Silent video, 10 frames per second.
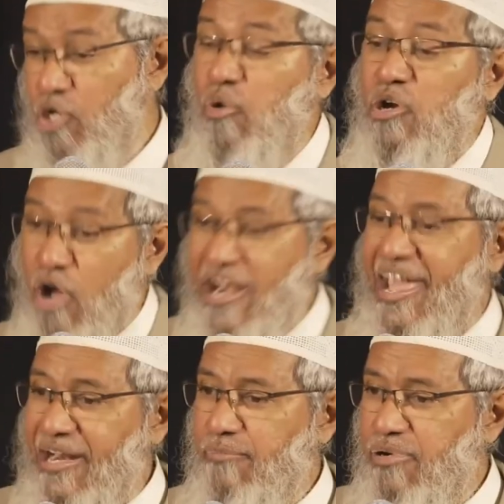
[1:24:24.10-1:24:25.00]
to a
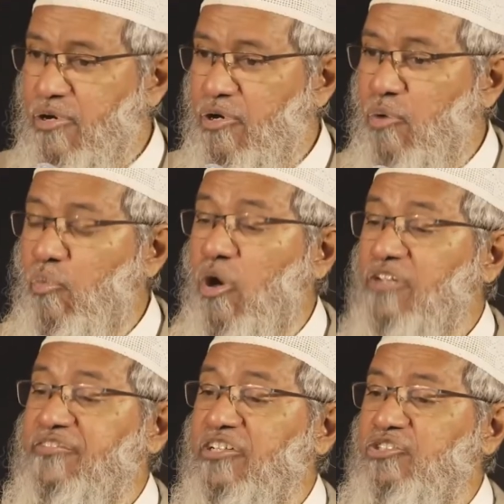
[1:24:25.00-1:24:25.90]
non-Arab
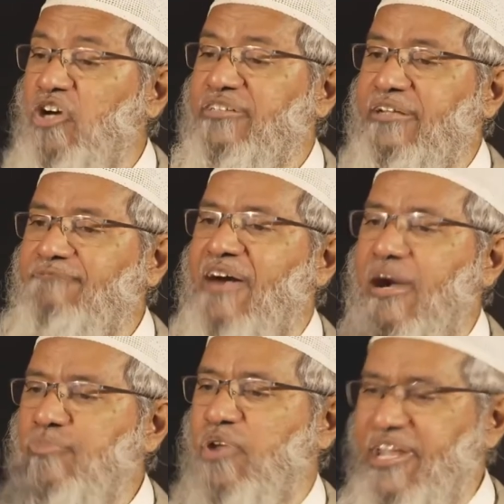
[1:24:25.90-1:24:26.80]
was Dr. Fa
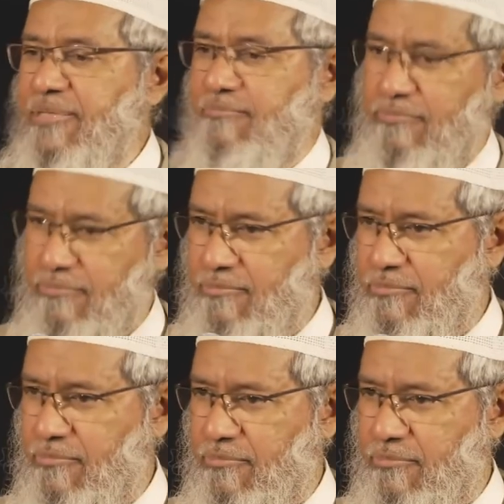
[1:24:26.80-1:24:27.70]
Abdurrahim,
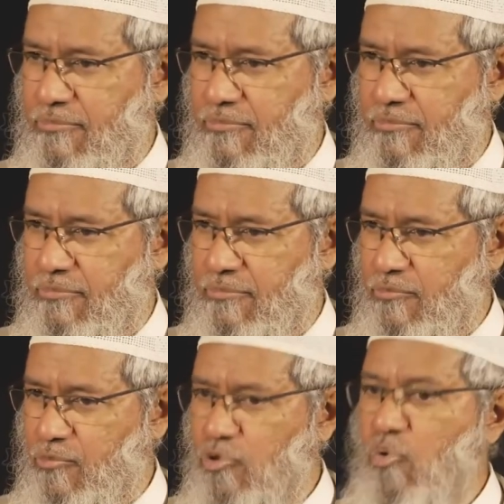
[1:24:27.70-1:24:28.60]

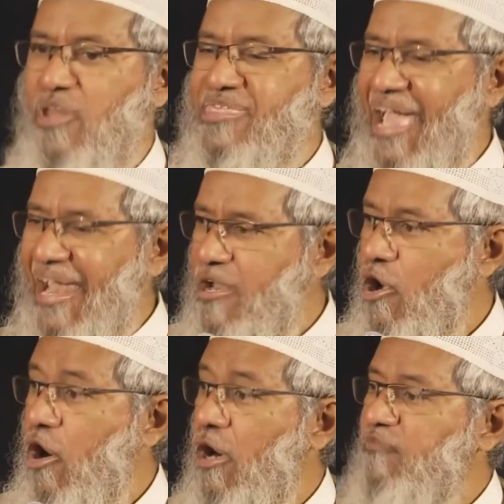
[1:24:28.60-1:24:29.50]
who was the head
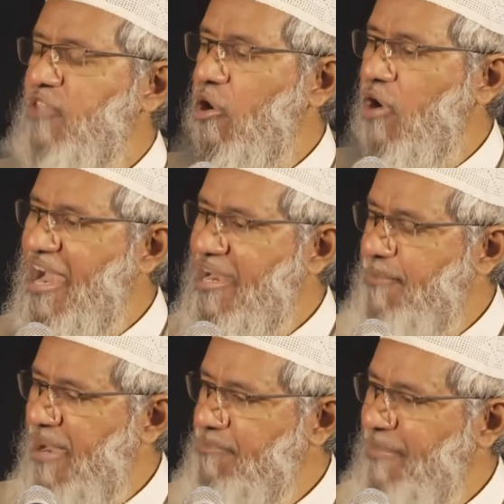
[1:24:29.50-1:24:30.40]
of the Logha
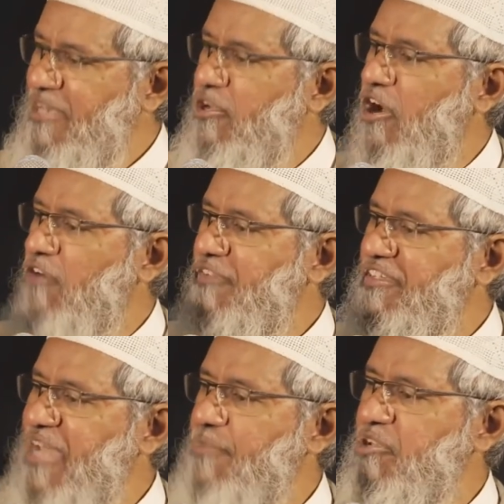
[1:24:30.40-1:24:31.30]
department of
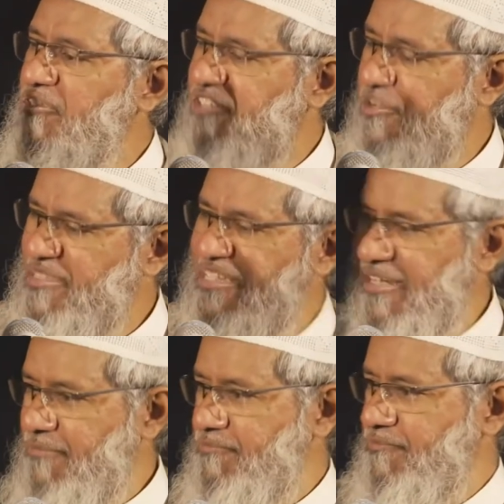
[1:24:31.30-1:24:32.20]
Islamic University of
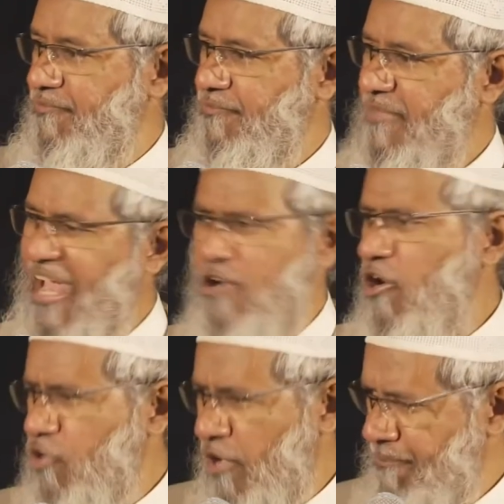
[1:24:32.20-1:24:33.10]
Medina. I did
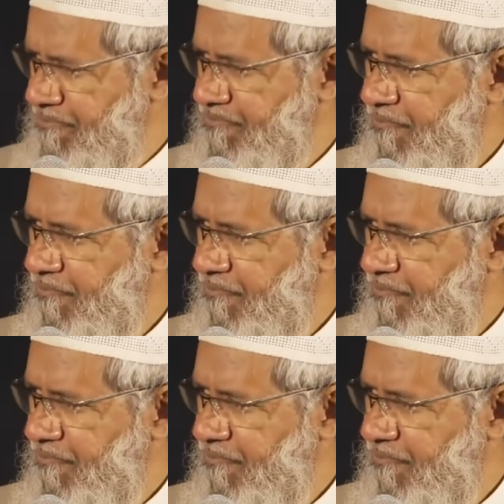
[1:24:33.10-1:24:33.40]
not know him.